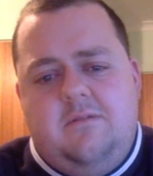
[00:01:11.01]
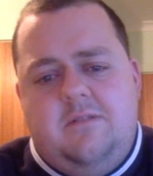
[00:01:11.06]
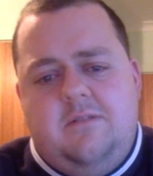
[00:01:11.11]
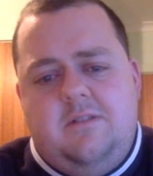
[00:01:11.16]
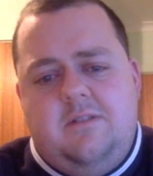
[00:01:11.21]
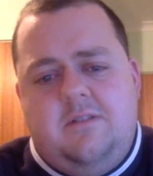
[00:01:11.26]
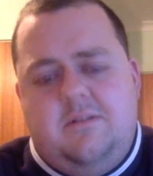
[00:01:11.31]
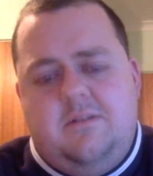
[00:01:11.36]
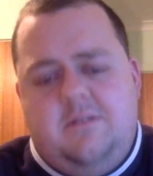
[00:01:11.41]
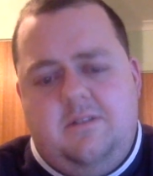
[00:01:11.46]

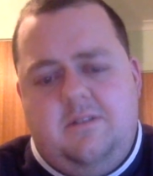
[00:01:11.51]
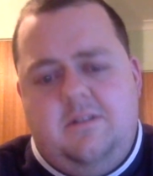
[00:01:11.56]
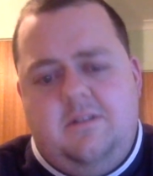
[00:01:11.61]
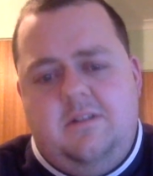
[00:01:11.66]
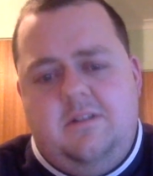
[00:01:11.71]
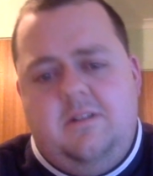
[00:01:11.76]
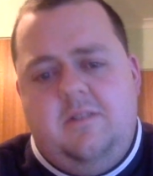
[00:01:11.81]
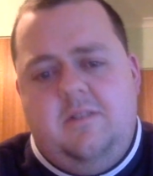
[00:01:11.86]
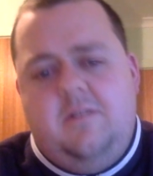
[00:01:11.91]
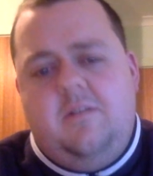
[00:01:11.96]
just
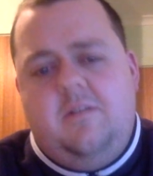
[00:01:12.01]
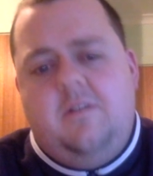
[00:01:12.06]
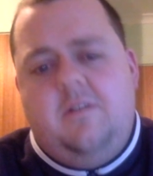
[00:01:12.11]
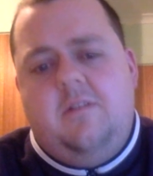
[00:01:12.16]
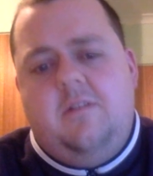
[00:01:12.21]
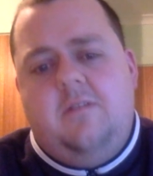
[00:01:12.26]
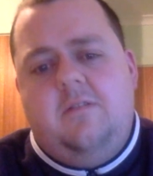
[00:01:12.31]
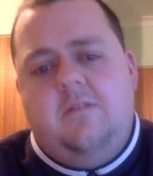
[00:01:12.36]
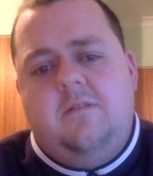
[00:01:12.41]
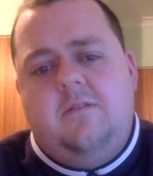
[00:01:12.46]
continuing
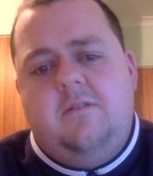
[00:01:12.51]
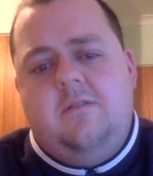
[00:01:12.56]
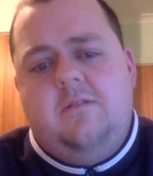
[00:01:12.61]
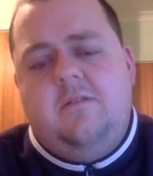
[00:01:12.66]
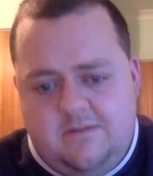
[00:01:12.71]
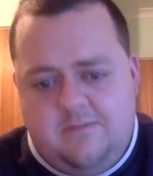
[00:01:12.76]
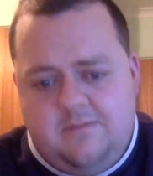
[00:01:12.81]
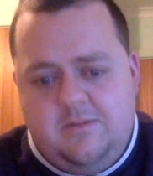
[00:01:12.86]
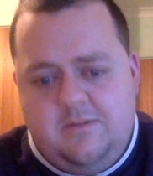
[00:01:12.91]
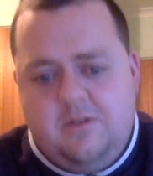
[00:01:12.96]
on
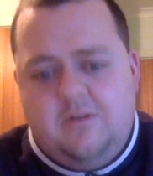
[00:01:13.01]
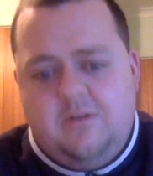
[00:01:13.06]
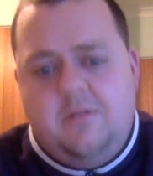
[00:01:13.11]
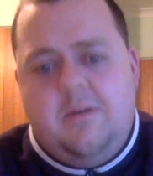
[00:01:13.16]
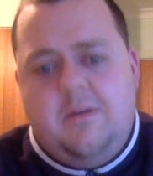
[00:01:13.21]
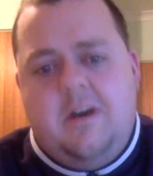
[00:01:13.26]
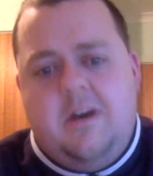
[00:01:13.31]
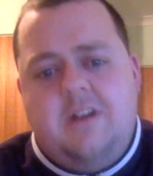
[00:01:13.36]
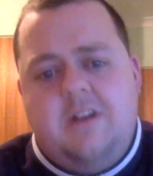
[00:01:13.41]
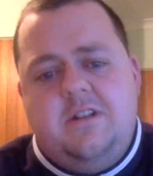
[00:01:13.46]
to build the
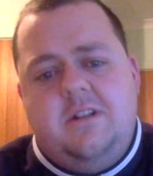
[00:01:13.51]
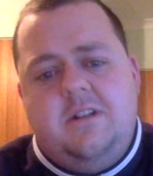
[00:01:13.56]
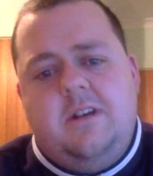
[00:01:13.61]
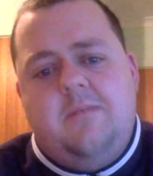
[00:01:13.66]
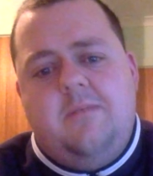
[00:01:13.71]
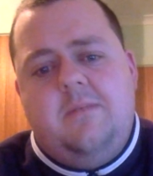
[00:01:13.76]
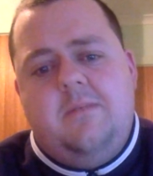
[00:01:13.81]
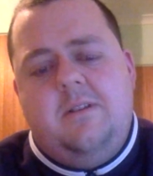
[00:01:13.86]
margin up.